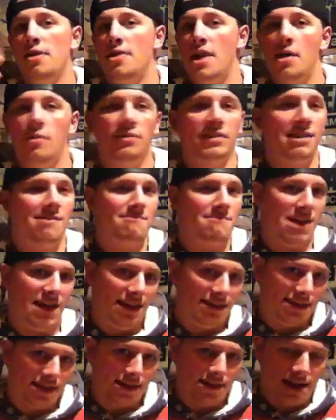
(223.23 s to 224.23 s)
That was
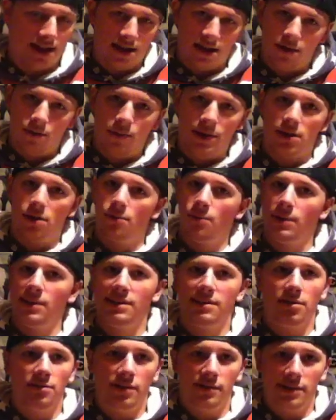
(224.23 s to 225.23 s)
amazing. We
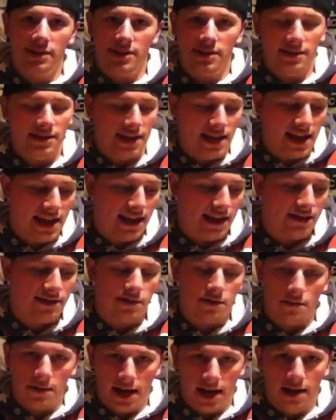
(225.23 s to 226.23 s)
still use it to today.
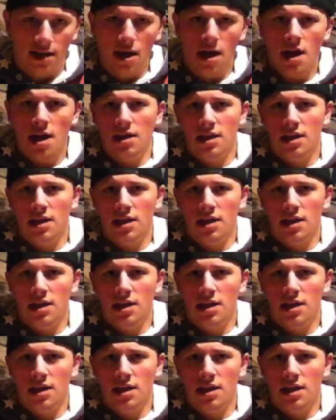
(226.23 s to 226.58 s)
It's great.